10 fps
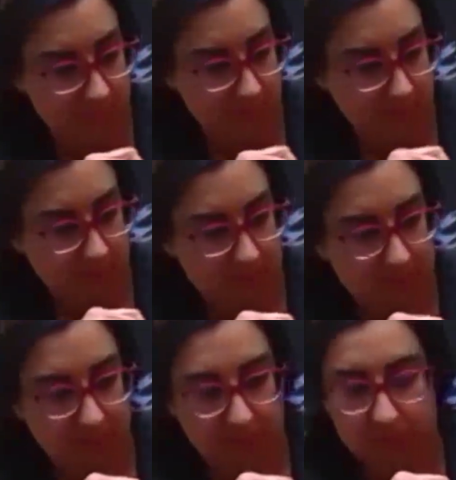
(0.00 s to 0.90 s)
I'll just
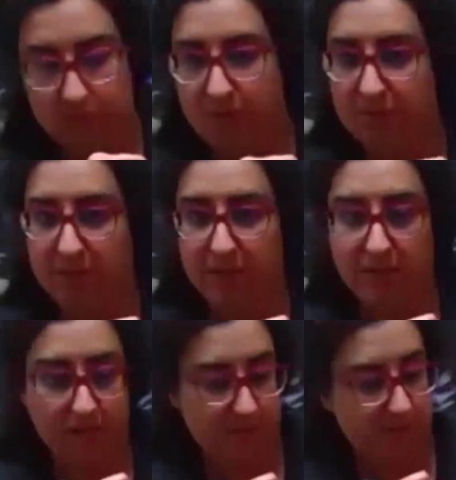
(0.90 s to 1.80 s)
take my time
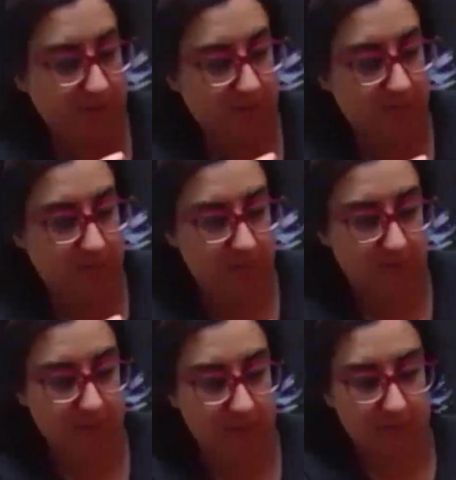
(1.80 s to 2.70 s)
making
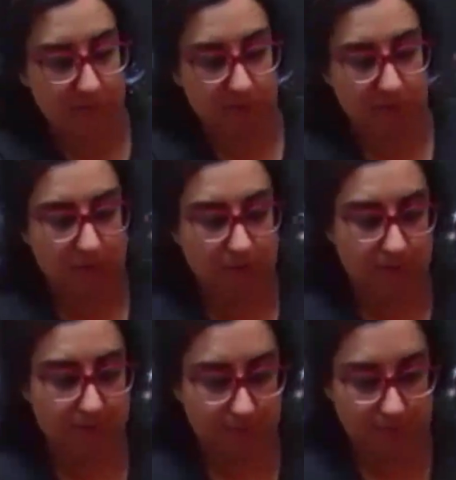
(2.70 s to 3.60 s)
this small
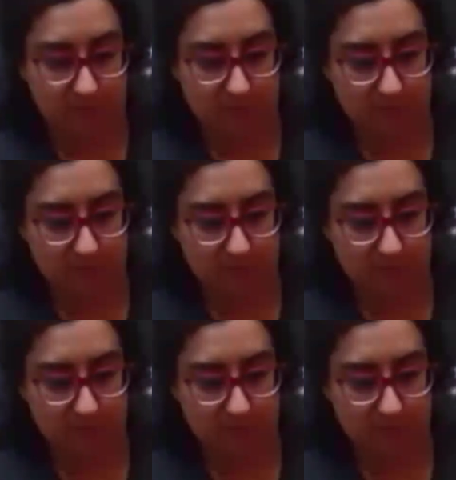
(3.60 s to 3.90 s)
nose hole.